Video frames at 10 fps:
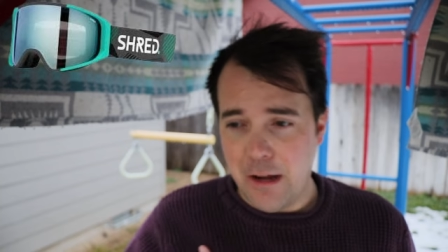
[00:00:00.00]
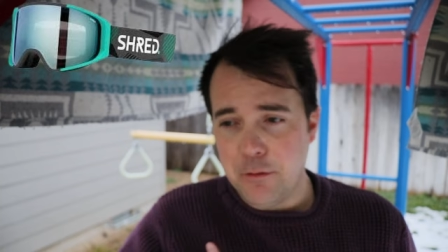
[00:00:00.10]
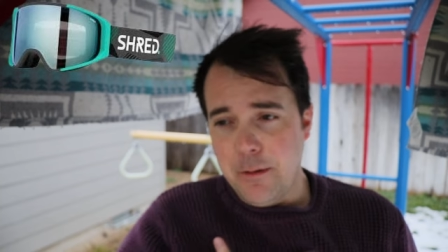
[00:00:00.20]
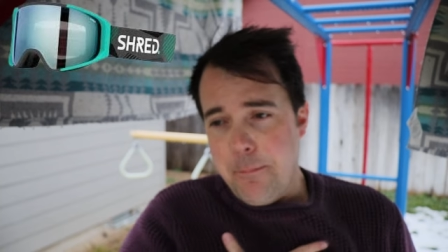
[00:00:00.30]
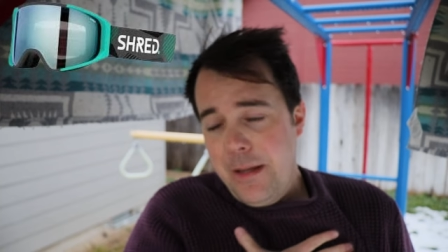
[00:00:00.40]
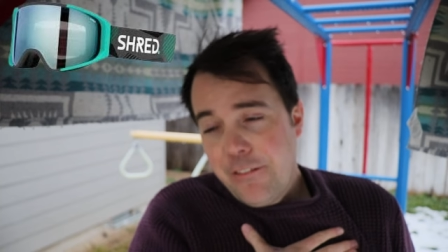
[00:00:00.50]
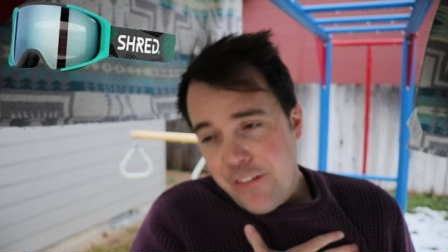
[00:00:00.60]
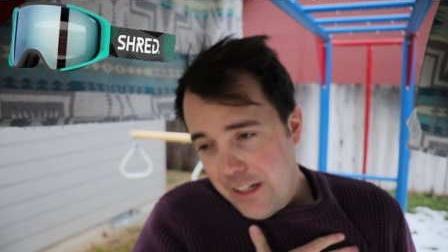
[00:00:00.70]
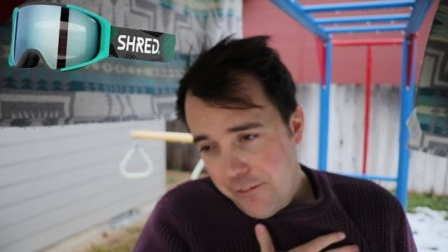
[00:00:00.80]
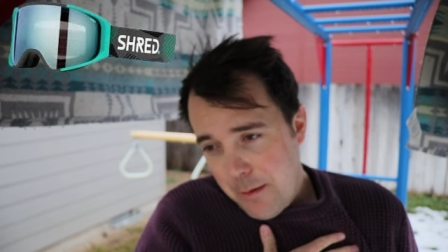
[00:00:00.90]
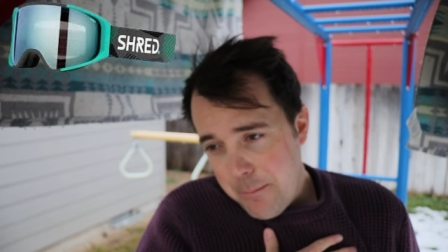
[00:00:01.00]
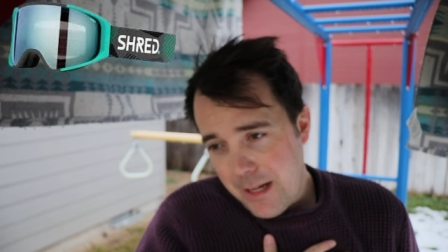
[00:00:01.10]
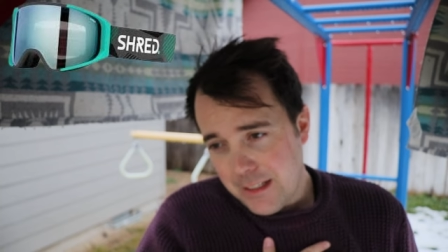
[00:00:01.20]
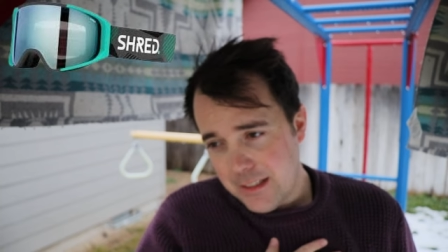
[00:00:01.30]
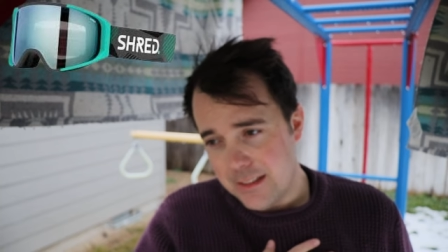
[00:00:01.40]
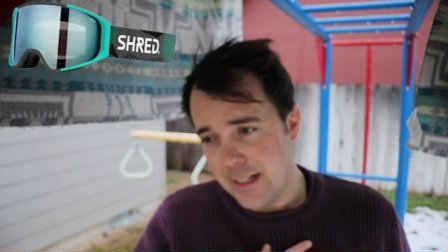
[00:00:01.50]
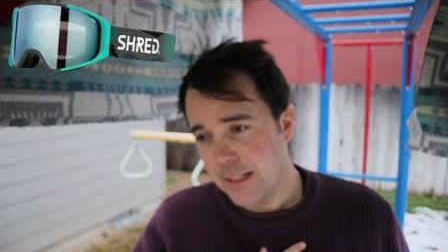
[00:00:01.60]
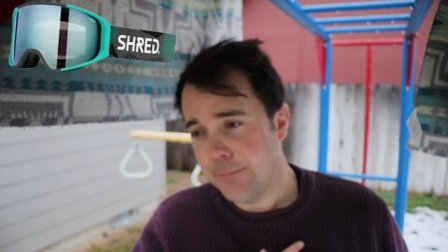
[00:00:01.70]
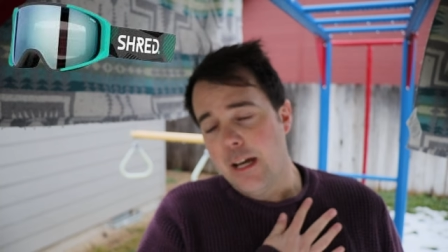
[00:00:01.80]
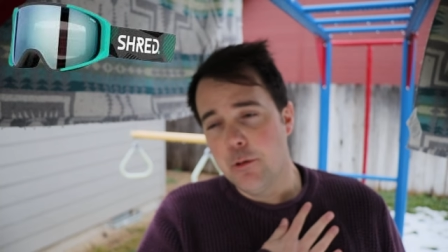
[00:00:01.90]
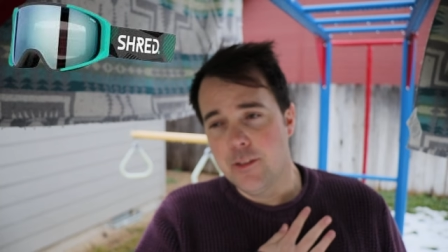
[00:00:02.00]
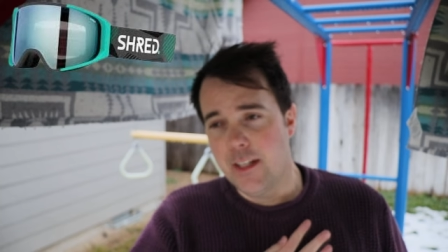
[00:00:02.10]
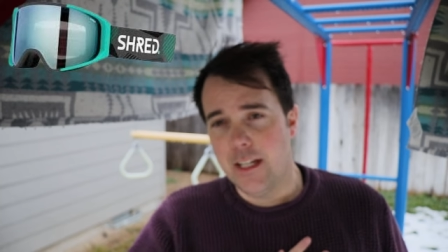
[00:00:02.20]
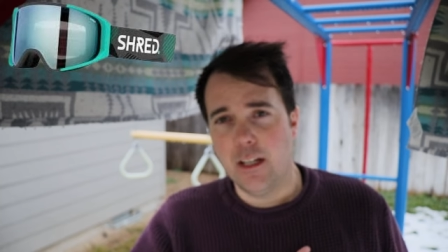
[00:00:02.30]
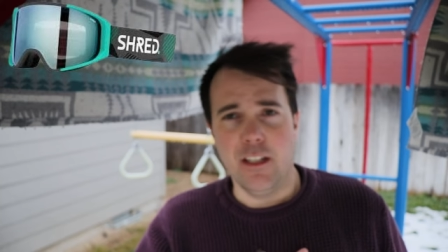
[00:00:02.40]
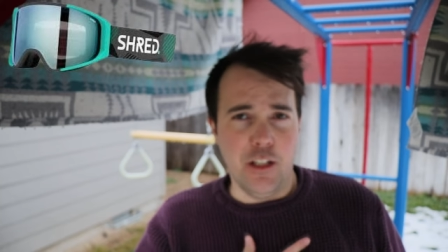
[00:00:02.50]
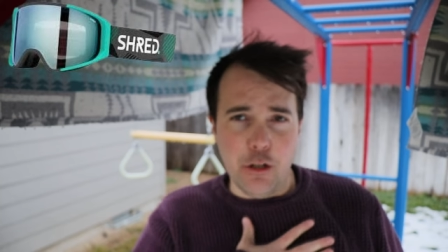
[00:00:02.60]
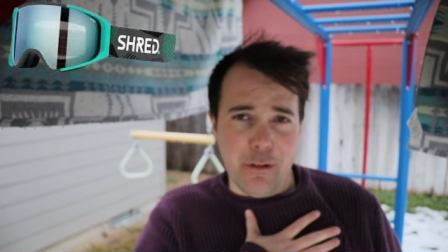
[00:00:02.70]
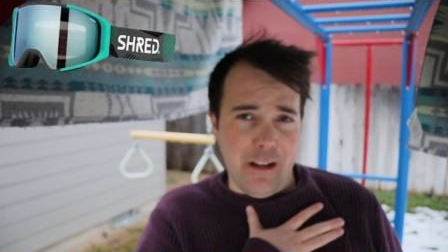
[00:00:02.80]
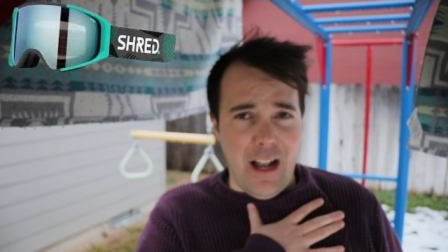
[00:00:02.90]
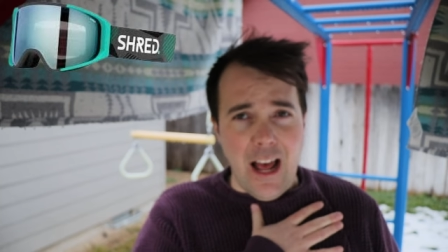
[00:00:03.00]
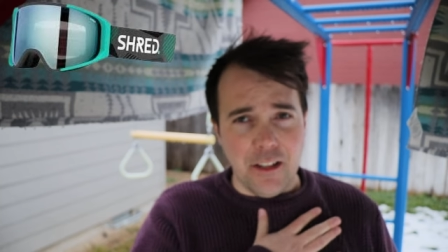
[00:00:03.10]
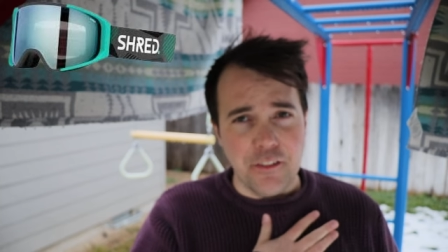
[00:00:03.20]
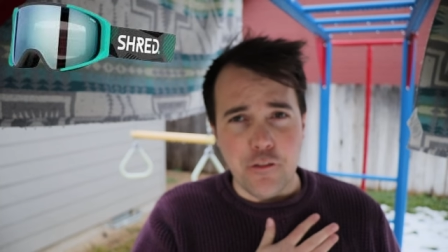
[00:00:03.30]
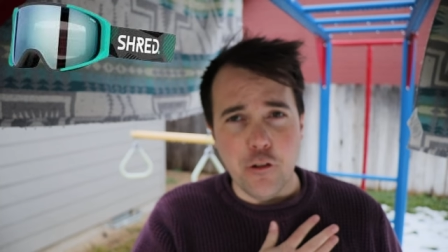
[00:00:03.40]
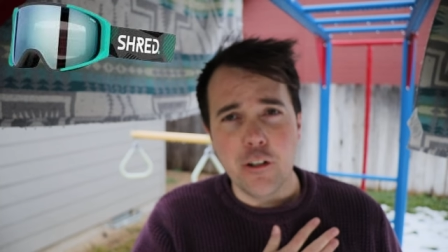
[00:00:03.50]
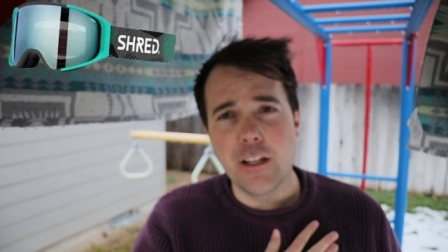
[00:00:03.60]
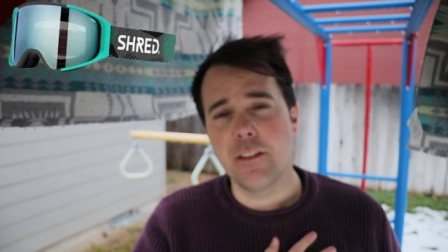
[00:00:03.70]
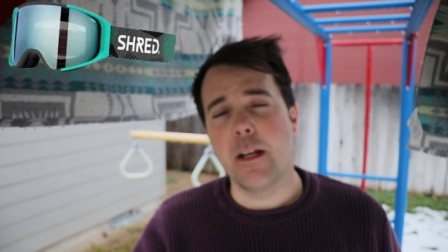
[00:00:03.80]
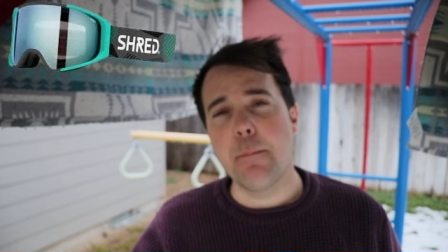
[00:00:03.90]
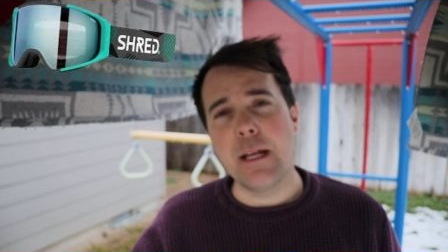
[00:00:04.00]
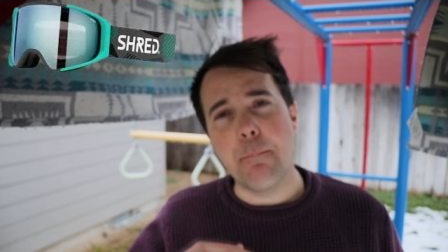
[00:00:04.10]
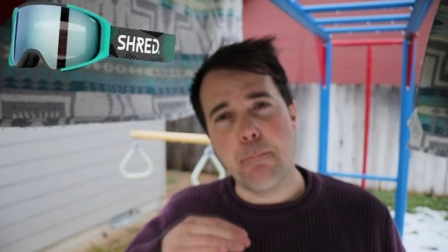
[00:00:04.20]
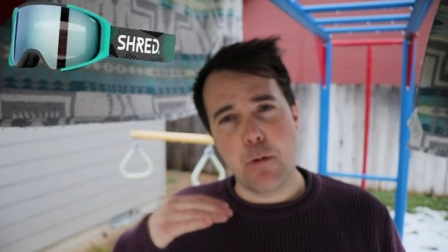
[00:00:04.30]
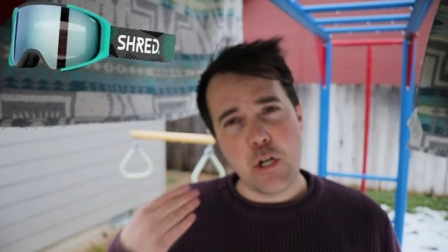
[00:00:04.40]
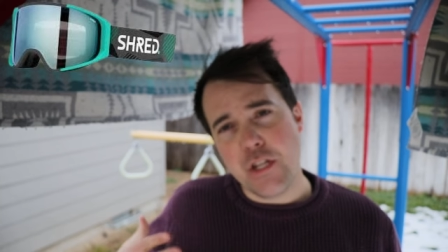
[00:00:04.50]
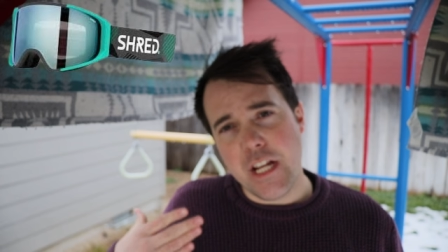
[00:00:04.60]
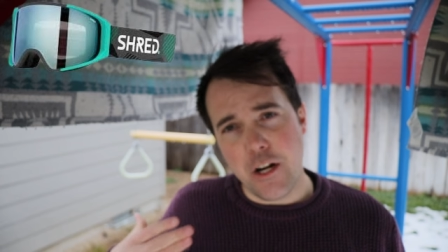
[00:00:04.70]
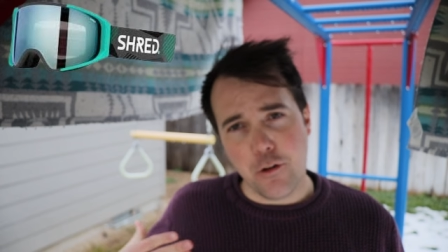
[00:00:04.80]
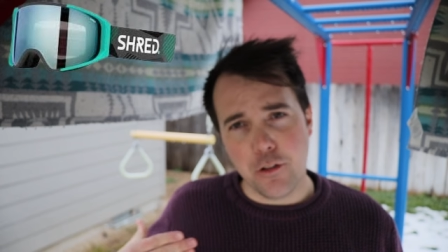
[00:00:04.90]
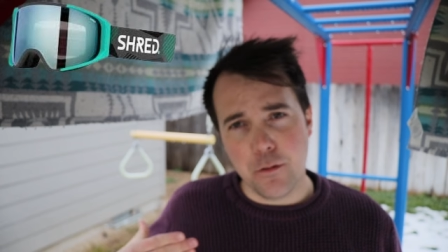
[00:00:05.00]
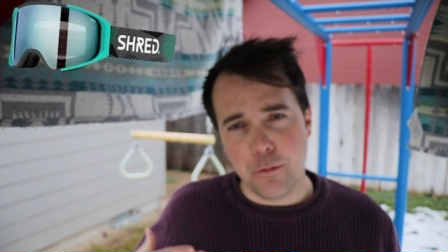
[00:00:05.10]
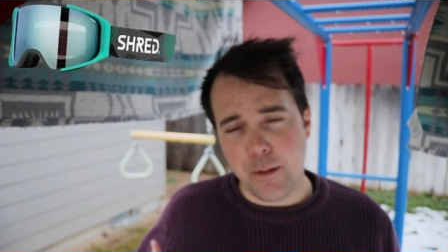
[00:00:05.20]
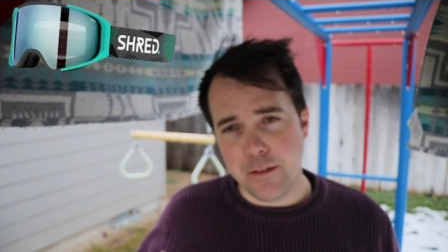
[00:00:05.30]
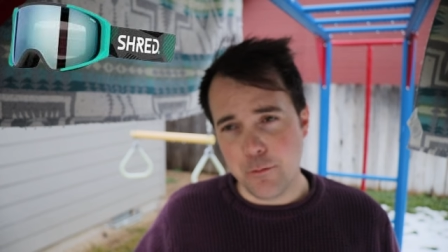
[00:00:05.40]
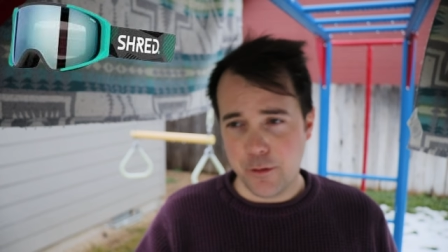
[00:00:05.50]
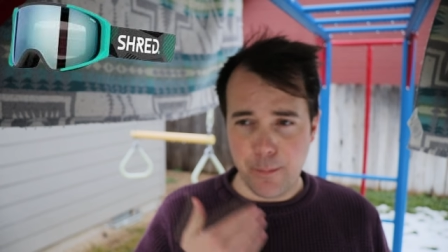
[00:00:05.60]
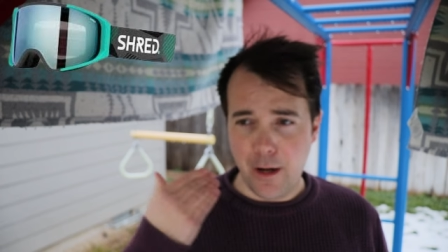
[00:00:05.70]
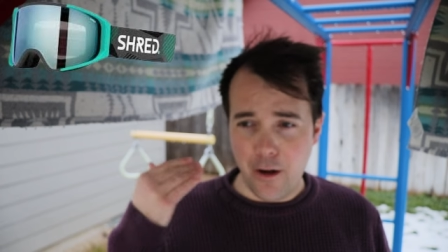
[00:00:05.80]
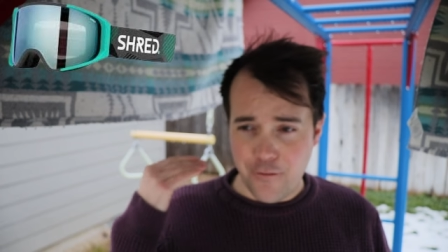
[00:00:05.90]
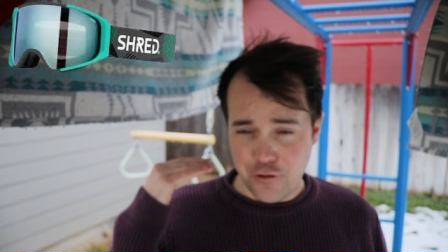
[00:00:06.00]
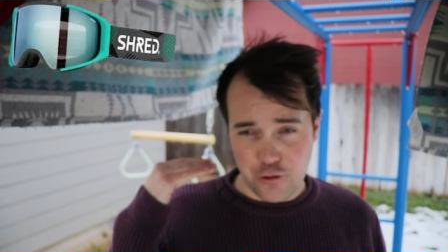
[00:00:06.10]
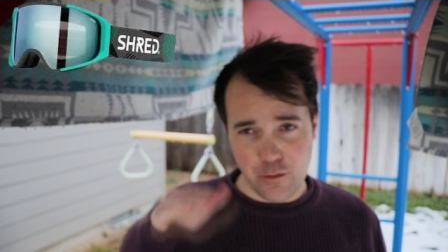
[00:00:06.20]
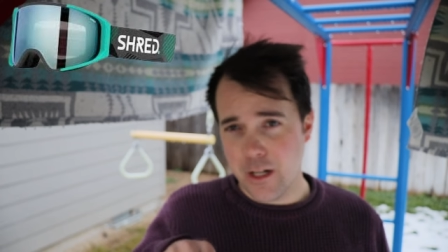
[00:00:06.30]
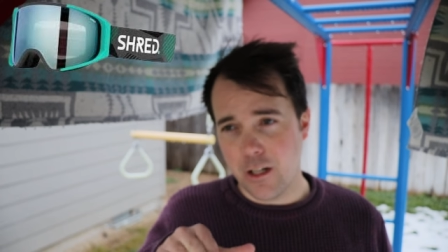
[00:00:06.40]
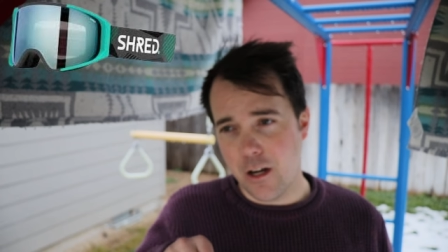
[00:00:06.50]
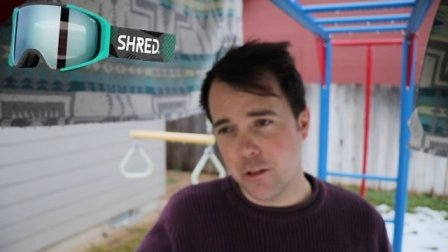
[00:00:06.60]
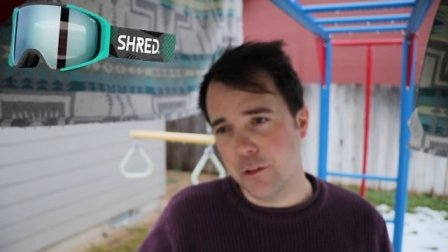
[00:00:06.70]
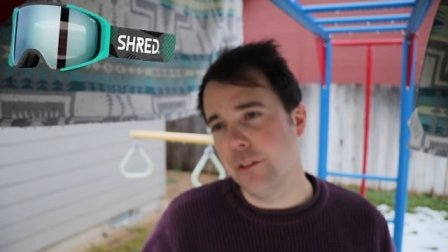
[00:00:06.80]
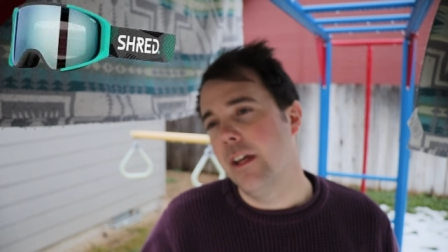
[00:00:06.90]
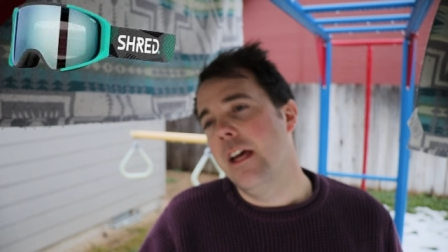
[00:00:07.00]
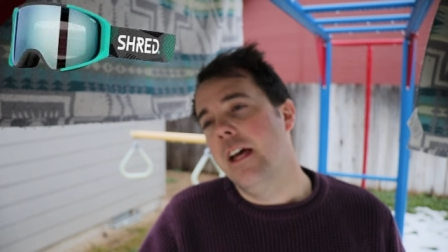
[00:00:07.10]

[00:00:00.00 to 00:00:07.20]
I was a big fan of them back in the day. That was like, you know, what I'd asked for as like a big birthday or Christmas present was a pair of Shred goggles.